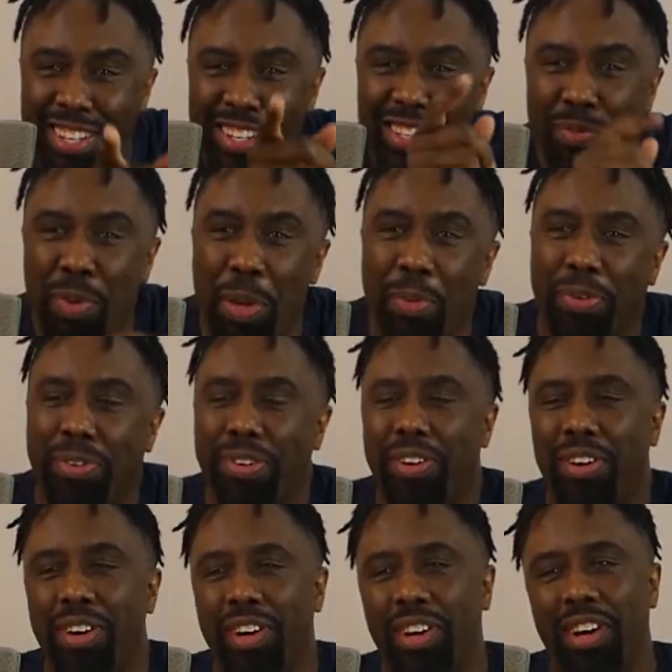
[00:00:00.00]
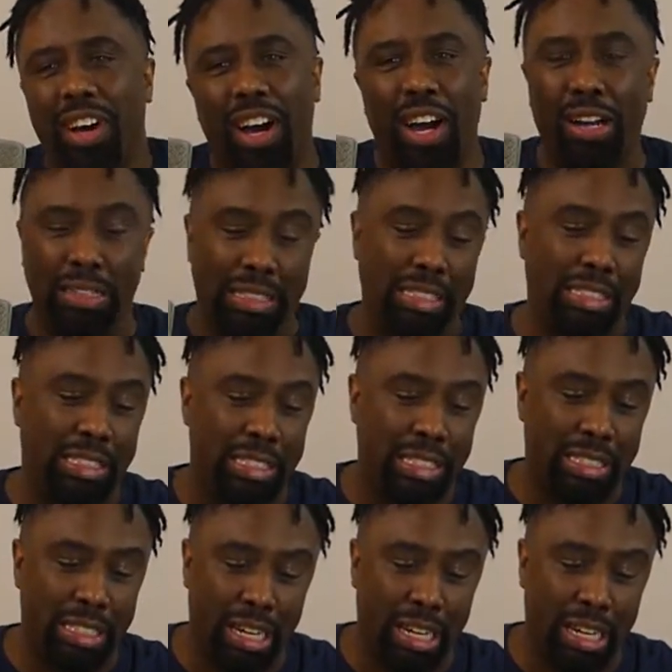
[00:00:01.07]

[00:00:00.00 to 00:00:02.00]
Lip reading: The people, it's just,